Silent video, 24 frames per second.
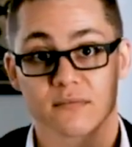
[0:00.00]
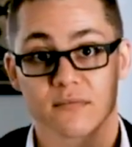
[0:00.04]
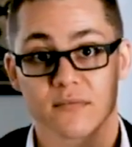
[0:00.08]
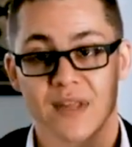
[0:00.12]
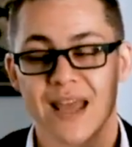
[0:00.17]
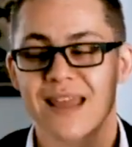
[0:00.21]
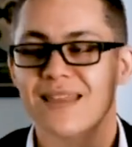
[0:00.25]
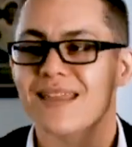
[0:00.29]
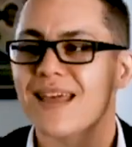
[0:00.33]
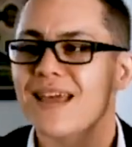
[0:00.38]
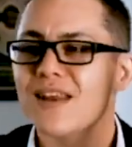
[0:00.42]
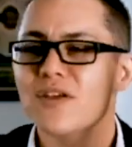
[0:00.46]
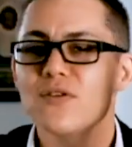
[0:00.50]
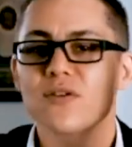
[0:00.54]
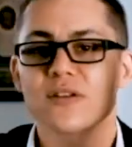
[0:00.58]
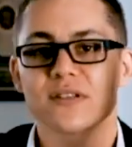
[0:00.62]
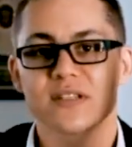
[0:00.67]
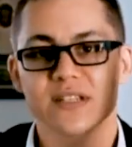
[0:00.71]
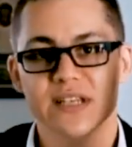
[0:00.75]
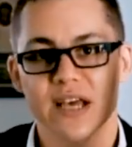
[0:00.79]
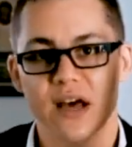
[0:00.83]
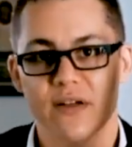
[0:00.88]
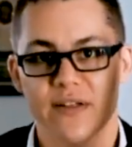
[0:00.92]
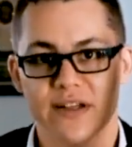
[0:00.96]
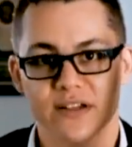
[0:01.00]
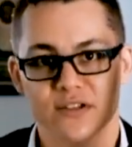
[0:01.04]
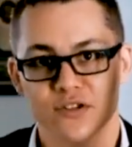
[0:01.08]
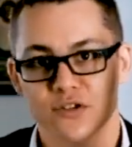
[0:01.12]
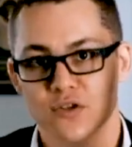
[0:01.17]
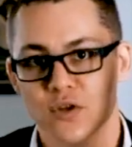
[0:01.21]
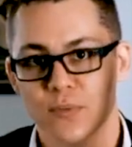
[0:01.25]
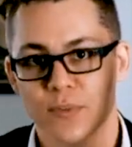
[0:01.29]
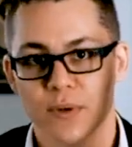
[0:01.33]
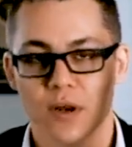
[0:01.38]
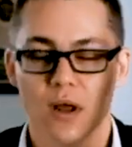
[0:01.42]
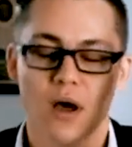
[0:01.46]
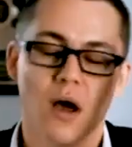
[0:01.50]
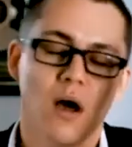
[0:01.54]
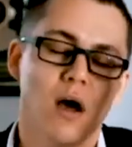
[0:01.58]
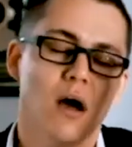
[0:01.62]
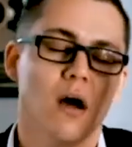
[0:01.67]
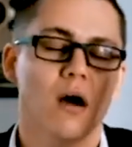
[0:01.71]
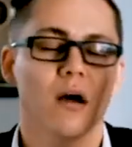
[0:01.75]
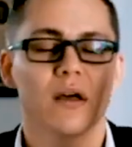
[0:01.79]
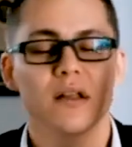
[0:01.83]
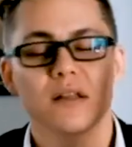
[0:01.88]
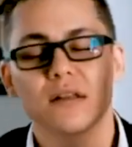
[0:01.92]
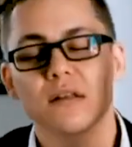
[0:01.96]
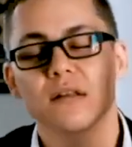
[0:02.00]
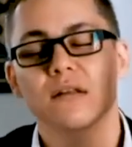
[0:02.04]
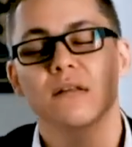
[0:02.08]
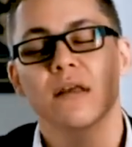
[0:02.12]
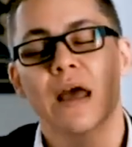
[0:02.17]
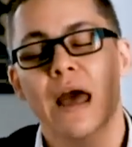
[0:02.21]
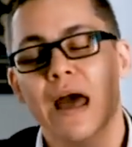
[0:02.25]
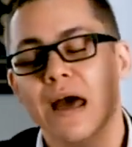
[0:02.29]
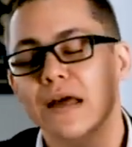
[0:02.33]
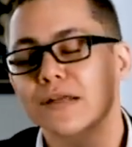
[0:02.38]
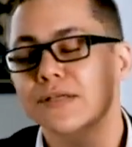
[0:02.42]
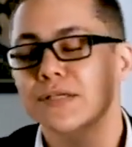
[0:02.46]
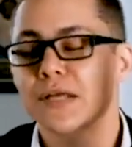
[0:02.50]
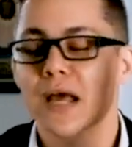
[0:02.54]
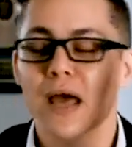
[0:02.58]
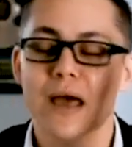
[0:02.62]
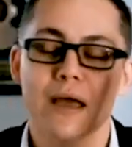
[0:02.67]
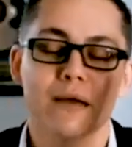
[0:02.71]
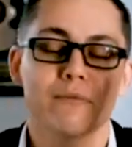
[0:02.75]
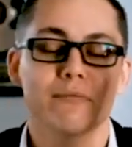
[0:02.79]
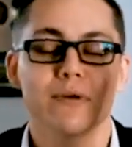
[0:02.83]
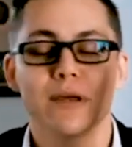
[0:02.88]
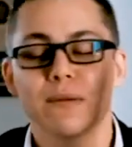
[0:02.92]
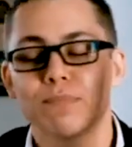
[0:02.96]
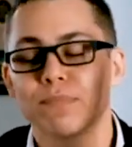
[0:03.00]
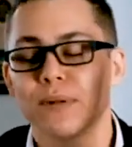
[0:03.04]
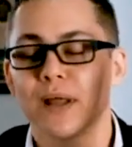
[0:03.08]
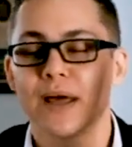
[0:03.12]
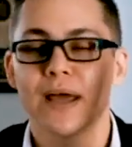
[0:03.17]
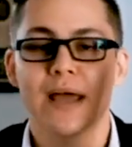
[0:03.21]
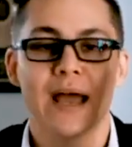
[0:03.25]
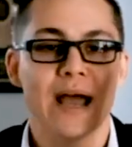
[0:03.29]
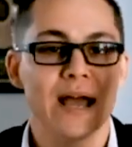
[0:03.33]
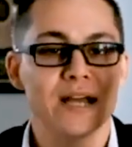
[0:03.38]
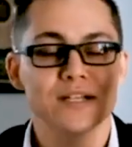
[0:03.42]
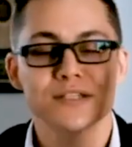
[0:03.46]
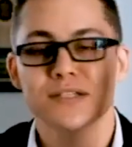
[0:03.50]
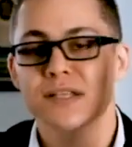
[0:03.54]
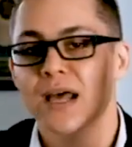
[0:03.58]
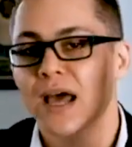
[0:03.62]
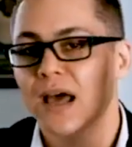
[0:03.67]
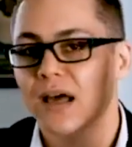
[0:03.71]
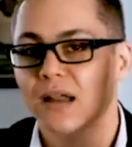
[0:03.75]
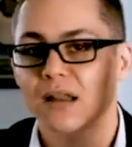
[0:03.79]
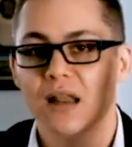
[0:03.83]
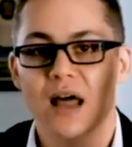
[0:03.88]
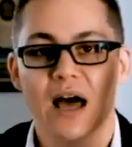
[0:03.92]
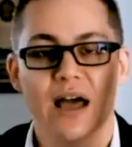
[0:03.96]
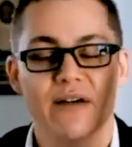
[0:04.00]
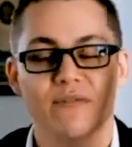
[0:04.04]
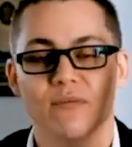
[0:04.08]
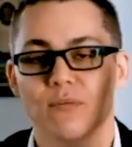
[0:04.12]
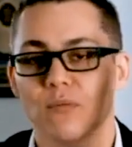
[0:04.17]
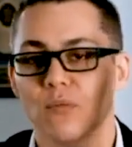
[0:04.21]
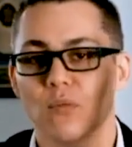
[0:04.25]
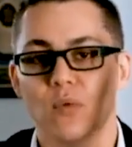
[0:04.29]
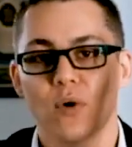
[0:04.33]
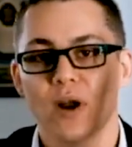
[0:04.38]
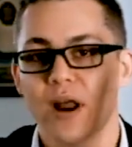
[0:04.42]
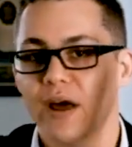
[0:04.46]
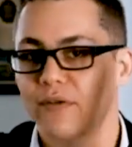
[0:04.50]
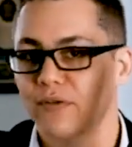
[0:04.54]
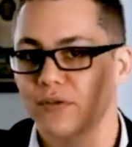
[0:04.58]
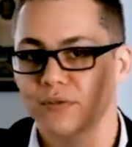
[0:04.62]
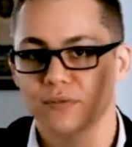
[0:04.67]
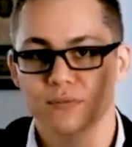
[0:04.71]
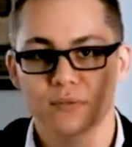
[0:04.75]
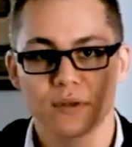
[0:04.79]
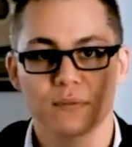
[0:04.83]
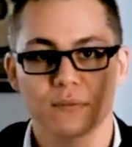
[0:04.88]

And then you can say all that stupid, oh, is this hashtag replay, hashtag live, whatever.